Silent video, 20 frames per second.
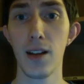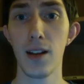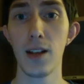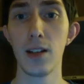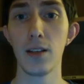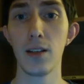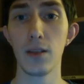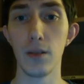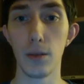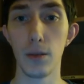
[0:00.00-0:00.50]

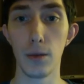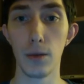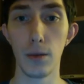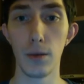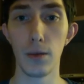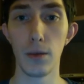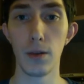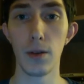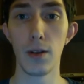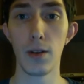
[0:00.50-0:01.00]
No.
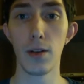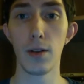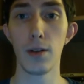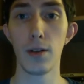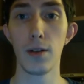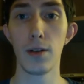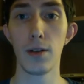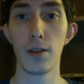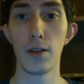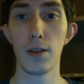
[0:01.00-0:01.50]

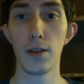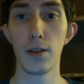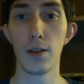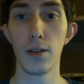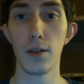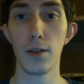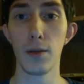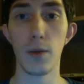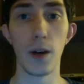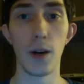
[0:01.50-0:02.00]

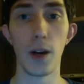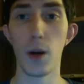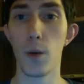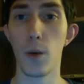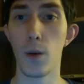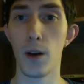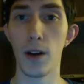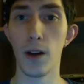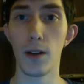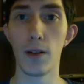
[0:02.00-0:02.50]
We don't
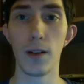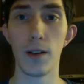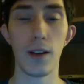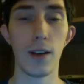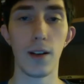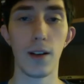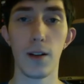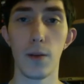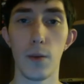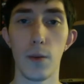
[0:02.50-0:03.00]
want
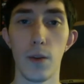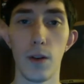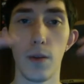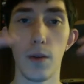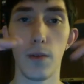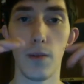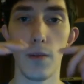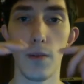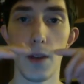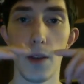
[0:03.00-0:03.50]
it where,
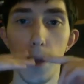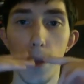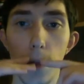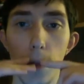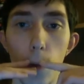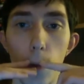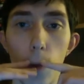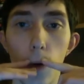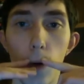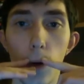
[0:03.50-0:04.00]
like, the
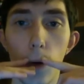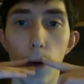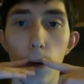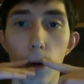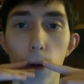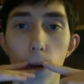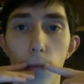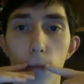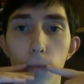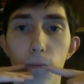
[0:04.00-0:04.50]
world
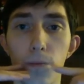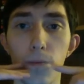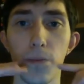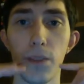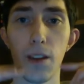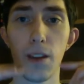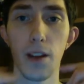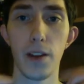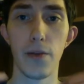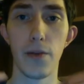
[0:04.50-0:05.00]

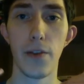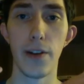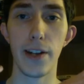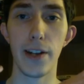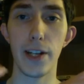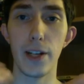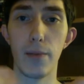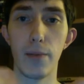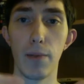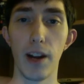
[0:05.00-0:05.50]
is really
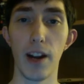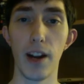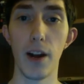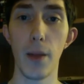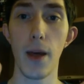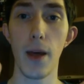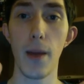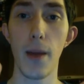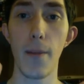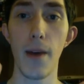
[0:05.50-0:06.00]
split on
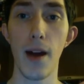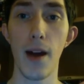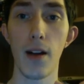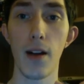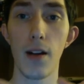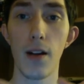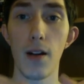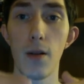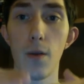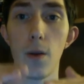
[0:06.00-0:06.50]
that matter.